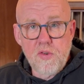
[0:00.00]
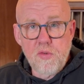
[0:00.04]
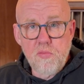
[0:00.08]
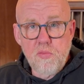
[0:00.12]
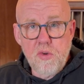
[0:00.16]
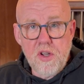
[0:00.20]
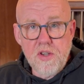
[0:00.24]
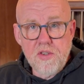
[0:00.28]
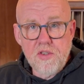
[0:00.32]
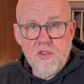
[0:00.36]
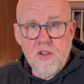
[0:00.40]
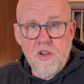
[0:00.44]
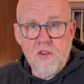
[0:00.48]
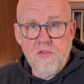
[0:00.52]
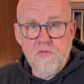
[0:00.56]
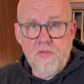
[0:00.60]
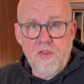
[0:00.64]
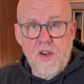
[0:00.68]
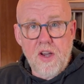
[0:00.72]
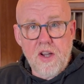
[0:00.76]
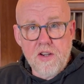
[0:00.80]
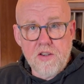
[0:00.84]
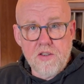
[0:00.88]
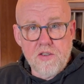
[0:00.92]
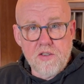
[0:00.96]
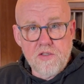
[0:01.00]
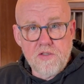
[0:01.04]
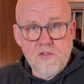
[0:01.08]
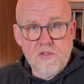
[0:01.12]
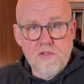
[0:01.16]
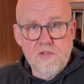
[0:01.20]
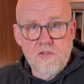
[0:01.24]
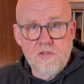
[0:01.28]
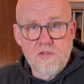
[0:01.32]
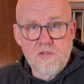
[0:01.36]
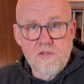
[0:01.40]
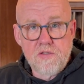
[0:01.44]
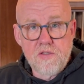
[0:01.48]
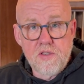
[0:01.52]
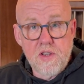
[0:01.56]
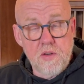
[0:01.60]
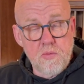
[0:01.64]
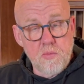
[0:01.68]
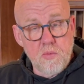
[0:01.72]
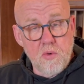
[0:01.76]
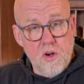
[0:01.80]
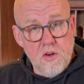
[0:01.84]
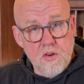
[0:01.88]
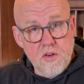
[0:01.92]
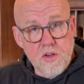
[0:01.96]
bunch of Fockers, and
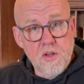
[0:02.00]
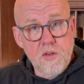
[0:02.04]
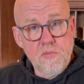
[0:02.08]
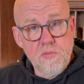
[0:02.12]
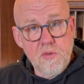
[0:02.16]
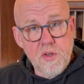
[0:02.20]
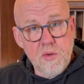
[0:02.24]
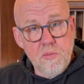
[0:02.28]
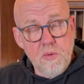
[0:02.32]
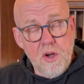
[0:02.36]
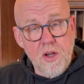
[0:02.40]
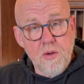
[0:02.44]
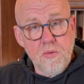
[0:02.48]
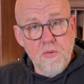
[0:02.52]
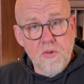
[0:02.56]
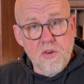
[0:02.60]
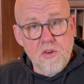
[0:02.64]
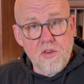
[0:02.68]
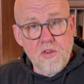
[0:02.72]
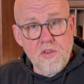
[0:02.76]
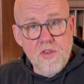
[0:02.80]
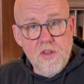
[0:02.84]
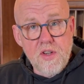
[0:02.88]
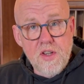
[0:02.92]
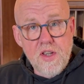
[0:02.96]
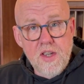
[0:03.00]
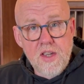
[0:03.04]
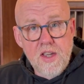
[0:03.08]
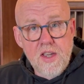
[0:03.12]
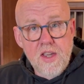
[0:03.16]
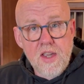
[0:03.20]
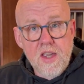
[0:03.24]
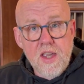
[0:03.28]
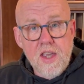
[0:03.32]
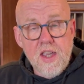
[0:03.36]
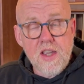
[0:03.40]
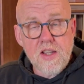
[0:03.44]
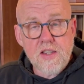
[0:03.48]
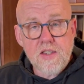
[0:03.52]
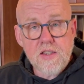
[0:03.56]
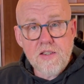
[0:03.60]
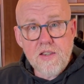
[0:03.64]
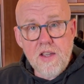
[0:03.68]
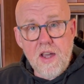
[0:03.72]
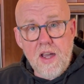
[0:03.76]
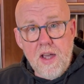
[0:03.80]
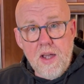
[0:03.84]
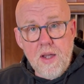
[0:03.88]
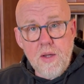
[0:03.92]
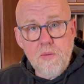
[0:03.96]
welcome to my world. It's
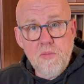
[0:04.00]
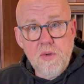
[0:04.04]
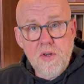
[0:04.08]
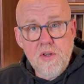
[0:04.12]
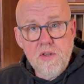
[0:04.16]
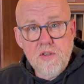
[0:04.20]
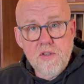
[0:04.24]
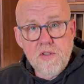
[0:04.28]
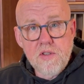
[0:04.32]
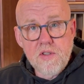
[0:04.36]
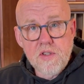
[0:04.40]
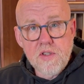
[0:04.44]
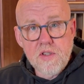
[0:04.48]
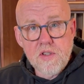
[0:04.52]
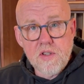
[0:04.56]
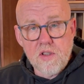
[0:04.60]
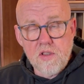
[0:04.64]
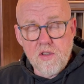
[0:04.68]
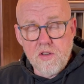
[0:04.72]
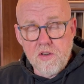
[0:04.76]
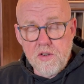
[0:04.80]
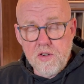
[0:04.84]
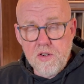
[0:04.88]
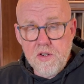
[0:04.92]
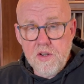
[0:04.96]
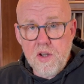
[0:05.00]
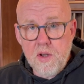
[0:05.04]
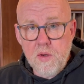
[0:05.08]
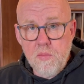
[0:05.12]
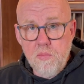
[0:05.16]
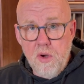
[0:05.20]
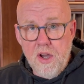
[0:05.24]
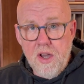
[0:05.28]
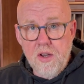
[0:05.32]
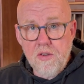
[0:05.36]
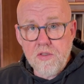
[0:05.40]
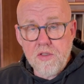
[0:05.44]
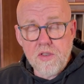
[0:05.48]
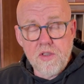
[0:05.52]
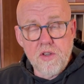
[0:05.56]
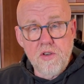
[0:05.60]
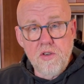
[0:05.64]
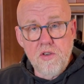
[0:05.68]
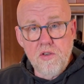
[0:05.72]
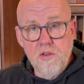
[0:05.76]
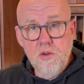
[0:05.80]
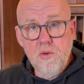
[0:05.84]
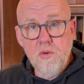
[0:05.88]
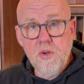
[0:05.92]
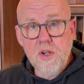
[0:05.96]
time to learn about the
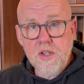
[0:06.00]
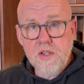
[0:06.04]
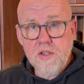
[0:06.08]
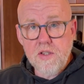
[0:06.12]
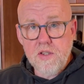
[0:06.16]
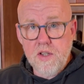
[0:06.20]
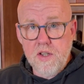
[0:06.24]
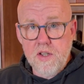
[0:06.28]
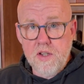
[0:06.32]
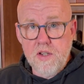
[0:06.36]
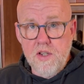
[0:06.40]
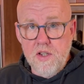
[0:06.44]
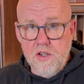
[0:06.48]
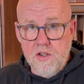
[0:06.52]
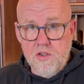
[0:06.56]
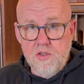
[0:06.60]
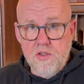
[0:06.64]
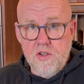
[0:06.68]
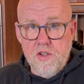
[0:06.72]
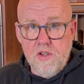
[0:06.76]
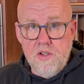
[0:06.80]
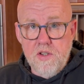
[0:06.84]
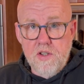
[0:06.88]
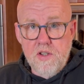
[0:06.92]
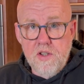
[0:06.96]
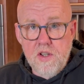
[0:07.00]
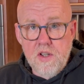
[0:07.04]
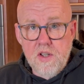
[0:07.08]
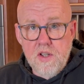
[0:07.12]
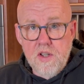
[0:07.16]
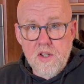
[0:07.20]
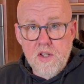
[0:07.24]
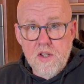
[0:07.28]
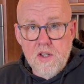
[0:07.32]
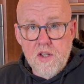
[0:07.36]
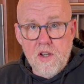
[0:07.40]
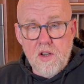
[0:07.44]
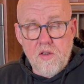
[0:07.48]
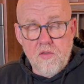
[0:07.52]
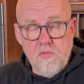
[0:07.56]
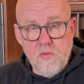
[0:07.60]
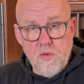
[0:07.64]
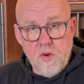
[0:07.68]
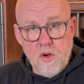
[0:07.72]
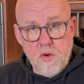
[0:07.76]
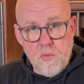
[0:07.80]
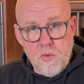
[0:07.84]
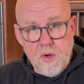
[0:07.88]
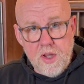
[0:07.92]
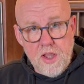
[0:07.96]
newest edition of
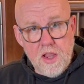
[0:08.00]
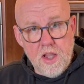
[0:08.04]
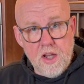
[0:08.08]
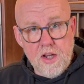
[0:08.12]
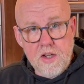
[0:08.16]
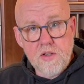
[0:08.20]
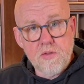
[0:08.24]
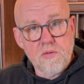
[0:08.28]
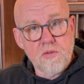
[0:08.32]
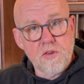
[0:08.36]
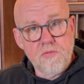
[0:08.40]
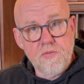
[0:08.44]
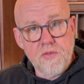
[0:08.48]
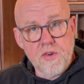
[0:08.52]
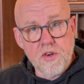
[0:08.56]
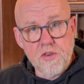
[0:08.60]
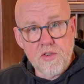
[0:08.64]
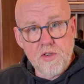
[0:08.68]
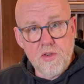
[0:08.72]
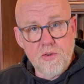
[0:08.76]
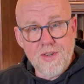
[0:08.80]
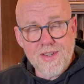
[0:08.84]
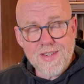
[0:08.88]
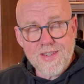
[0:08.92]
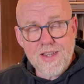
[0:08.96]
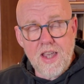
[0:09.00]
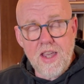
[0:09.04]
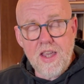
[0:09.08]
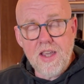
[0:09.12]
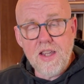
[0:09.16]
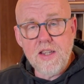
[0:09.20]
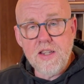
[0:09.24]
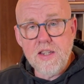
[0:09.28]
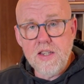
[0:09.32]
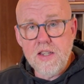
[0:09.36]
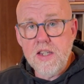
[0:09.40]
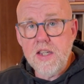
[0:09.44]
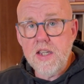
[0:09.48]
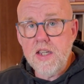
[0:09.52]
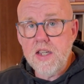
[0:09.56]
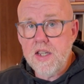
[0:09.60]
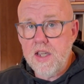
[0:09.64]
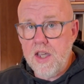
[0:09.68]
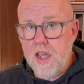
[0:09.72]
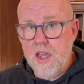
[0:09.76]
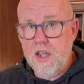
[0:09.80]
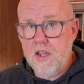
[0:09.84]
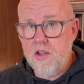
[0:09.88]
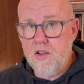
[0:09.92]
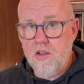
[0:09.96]
what we like to refer to as
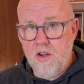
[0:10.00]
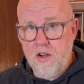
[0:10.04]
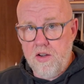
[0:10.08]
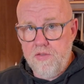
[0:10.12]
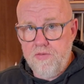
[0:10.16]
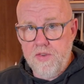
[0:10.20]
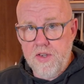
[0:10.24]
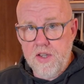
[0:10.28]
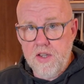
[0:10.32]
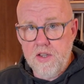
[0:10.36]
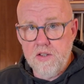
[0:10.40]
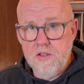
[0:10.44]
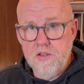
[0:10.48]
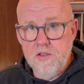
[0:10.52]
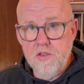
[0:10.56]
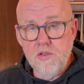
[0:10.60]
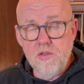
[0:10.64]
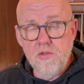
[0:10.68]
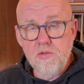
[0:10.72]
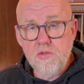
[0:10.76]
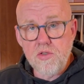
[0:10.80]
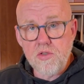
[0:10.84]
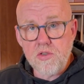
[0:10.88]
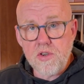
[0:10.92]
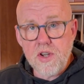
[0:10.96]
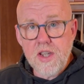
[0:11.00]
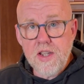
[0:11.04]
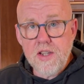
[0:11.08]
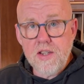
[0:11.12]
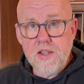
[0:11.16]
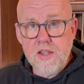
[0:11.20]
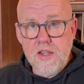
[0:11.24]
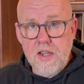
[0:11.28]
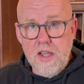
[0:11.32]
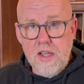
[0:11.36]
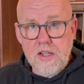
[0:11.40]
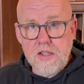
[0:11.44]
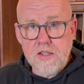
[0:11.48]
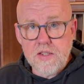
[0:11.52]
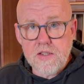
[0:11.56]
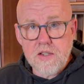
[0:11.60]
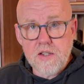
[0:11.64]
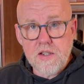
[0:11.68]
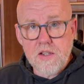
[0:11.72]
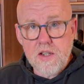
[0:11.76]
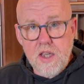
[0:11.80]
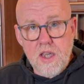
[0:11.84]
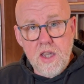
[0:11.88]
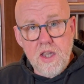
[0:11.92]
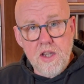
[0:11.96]
NDK coffee, nutrient dense
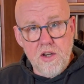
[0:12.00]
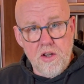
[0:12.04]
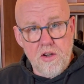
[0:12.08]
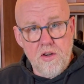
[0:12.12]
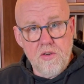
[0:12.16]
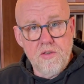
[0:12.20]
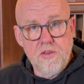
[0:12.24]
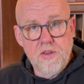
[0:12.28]
keto.